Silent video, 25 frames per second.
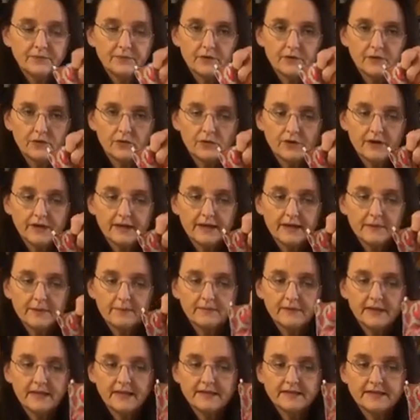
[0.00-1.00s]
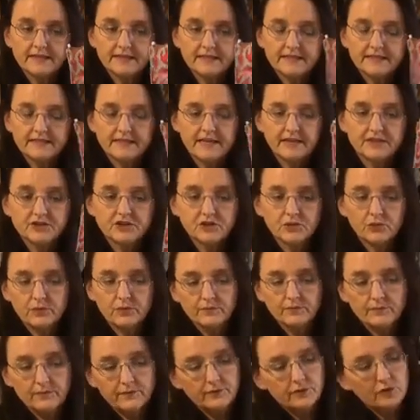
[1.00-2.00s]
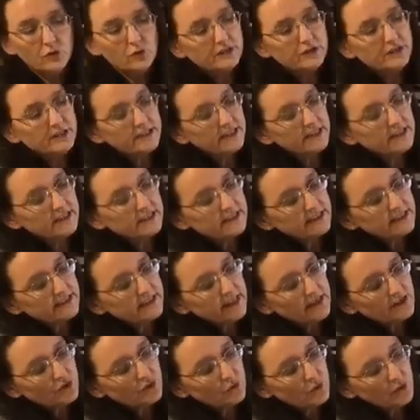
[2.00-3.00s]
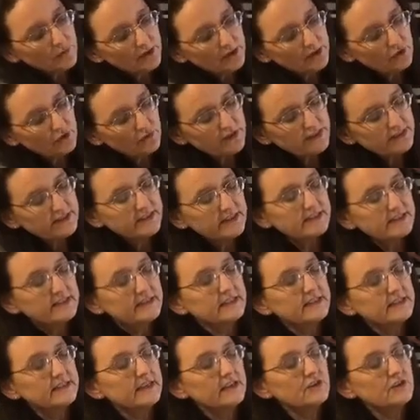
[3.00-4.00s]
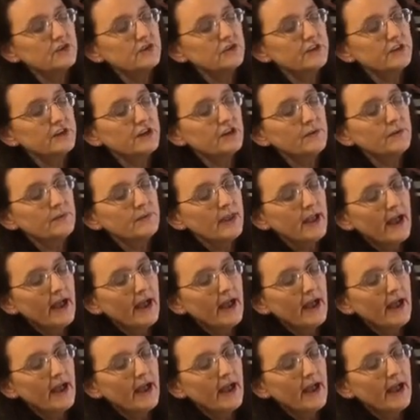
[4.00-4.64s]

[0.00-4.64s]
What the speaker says: Okay, into the center, fold it into the center where my crease is in the center there,